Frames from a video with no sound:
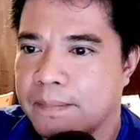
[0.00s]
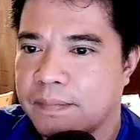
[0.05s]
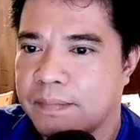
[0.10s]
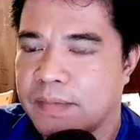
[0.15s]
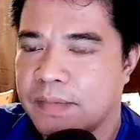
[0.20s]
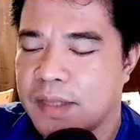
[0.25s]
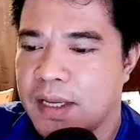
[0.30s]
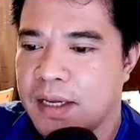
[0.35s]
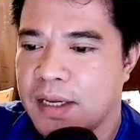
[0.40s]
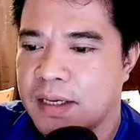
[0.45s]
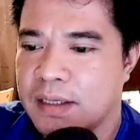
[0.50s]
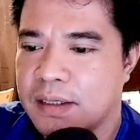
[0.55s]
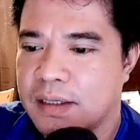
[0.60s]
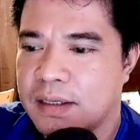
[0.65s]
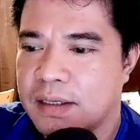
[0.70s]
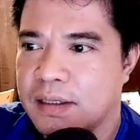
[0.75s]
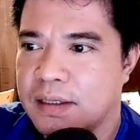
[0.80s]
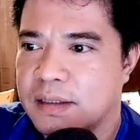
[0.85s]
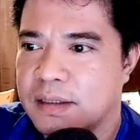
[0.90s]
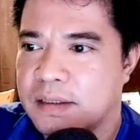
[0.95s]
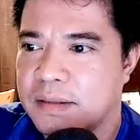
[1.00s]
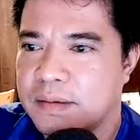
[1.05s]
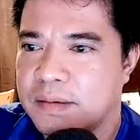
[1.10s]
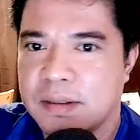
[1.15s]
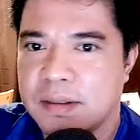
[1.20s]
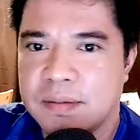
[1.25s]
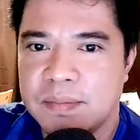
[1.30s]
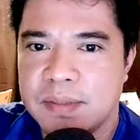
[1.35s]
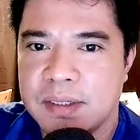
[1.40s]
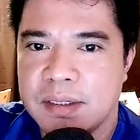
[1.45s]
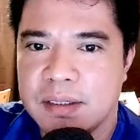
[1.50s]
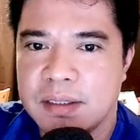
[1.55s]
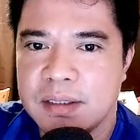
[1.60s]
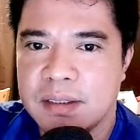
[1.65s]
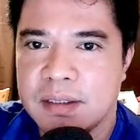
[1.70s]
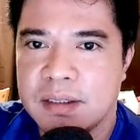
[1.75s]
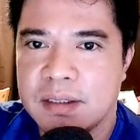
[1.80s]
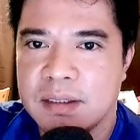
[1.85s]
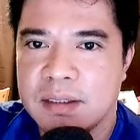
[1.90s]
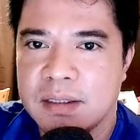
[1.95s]
And maybe...
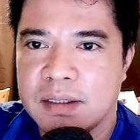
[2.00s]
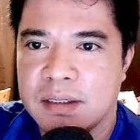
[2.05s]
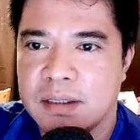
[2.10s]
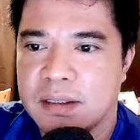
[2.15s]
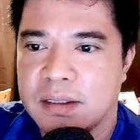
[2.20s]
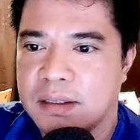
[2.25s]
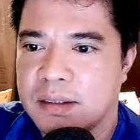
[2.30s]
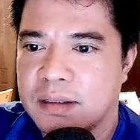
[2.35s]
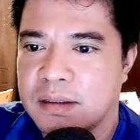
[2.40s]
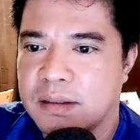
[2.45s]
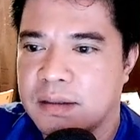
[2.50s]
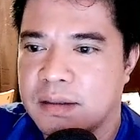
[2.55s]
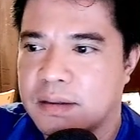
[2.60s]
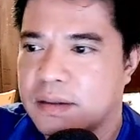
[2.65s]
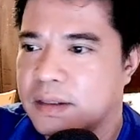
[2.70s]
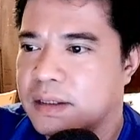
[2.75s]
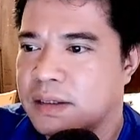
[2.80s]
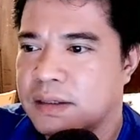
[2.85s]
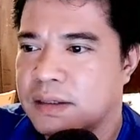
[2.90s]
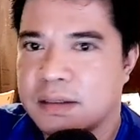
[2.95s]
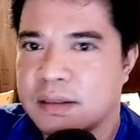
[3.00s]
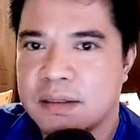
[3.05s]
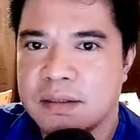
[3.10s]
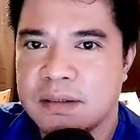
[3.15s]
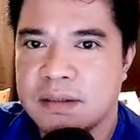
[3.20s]
Okay, so